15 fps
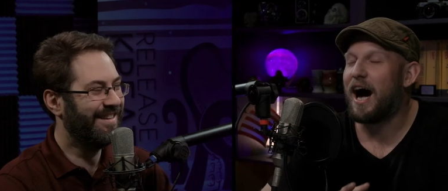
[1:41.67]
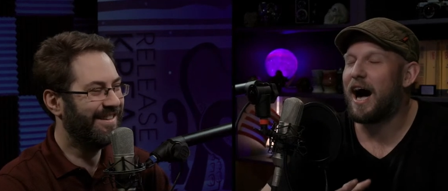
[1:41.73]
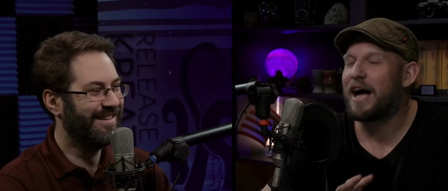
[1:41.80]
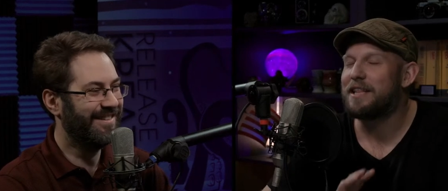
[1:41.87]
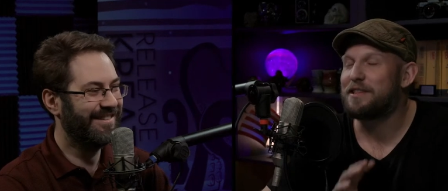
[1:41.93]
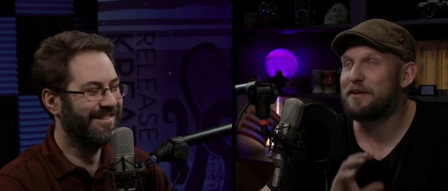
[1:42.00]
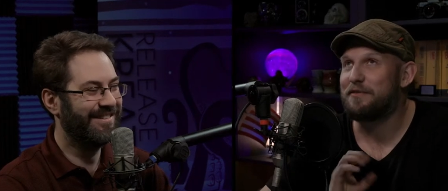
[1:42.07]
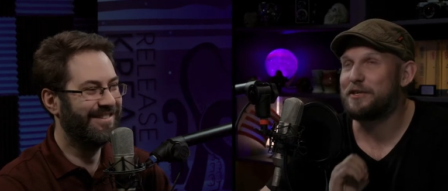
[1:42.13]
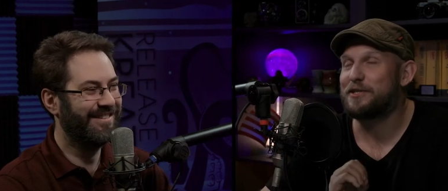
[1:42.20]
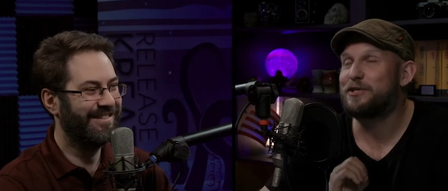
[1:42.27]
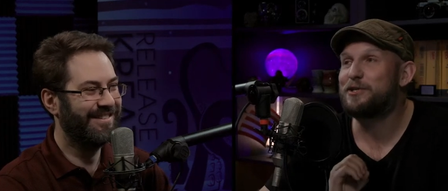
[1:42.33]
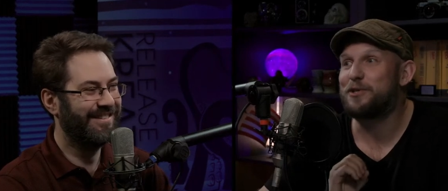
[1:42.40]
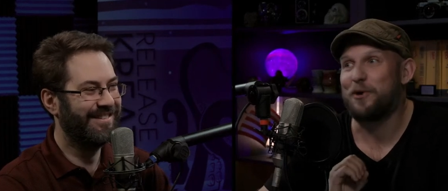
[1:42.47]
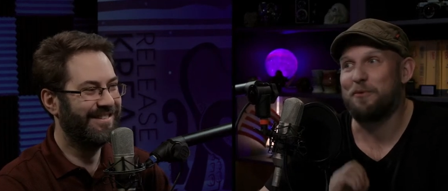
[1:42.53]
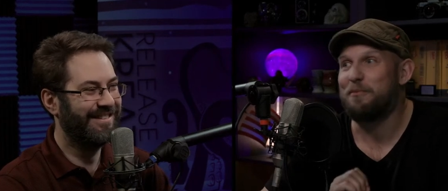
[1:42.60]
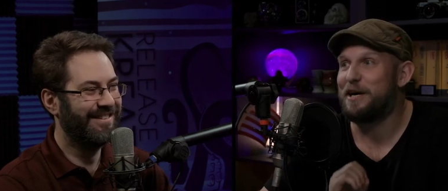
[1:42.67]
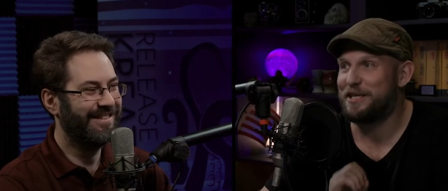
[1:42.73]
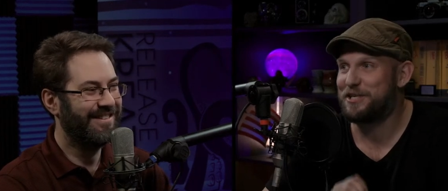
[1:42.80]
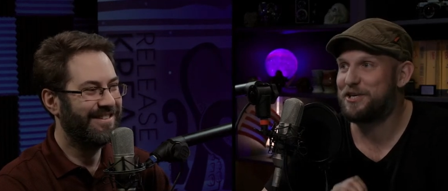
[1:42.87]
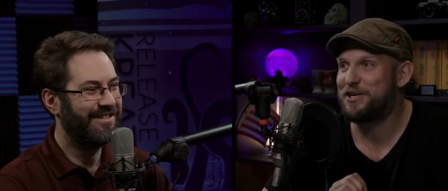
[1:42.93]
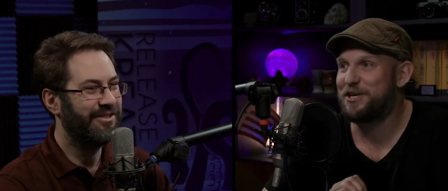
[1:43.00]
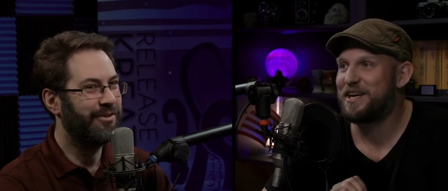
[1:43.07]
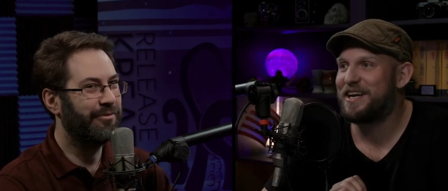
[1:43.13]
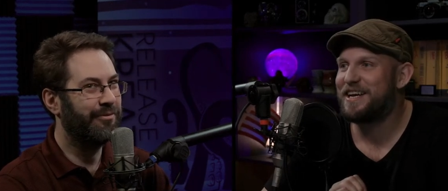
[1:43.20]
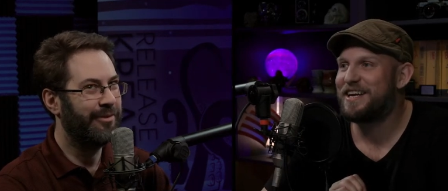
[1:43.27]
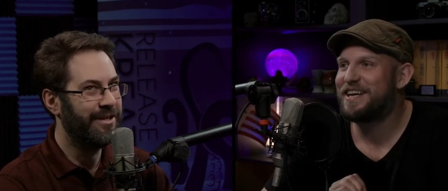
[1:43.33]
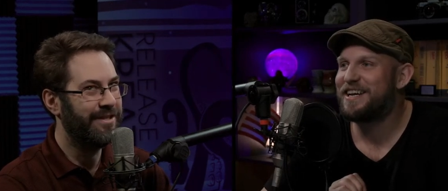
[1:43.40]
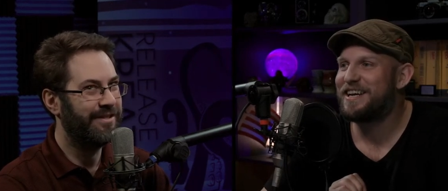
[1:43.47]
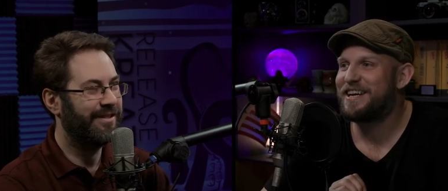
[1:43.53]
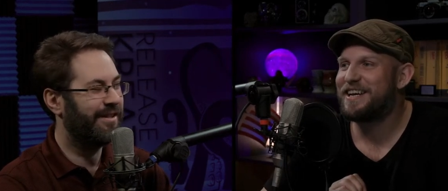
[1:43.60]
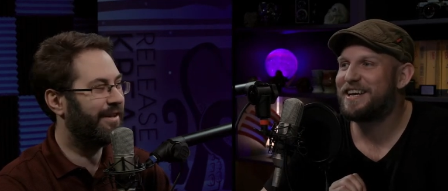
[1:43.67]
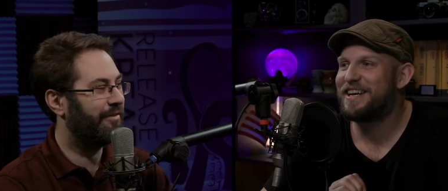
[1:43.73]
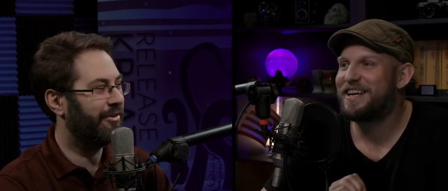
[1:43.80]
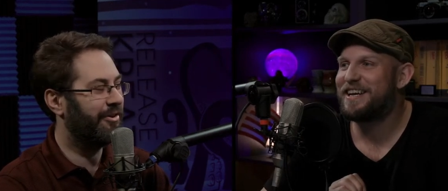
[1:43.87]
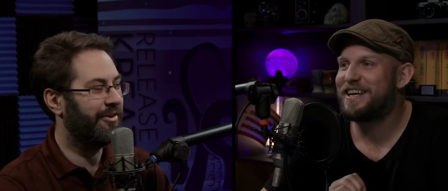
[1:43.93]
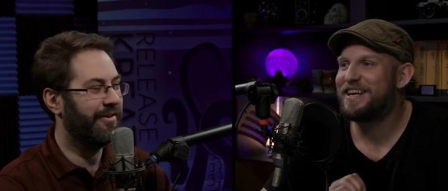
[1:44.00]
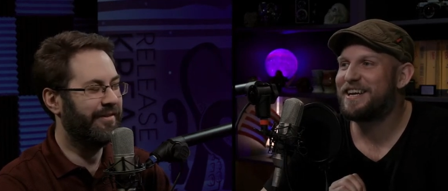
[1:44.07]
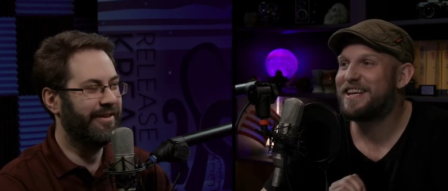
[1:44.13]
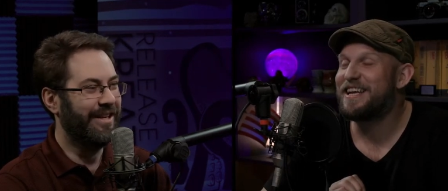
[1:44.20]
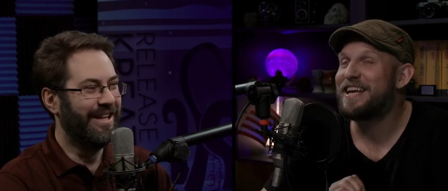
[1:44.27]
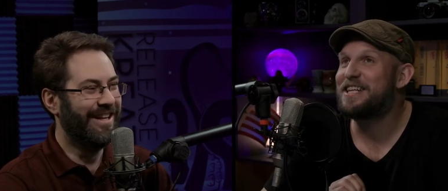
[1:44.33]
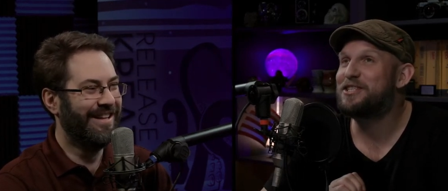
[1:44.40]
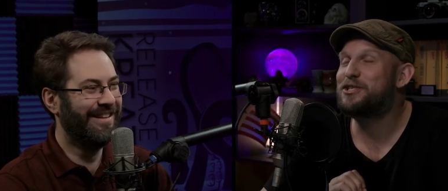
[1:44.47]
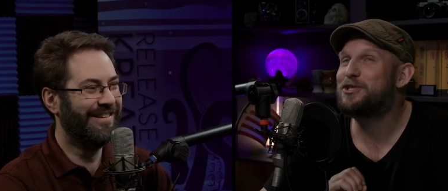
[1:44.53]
Speaker 1: I love it so much.
Speaker 2: There's a reason I haven't heard of it. It's